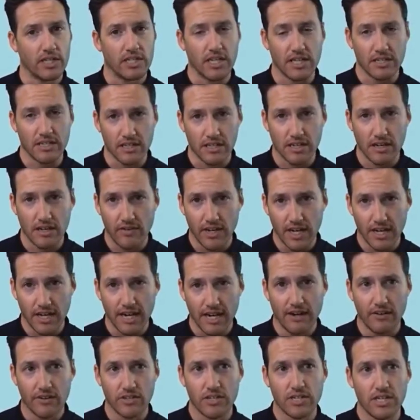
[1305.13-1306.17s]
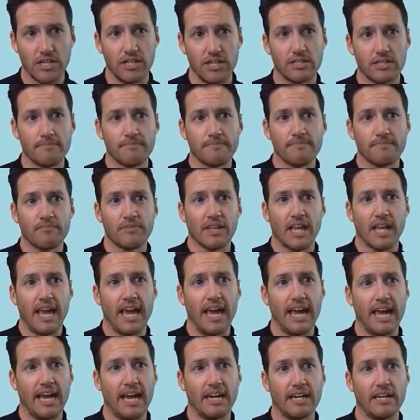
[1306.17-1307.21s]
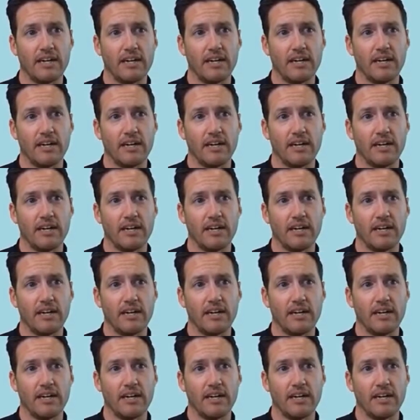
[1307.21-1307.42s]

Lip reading: sensitivity analyses, and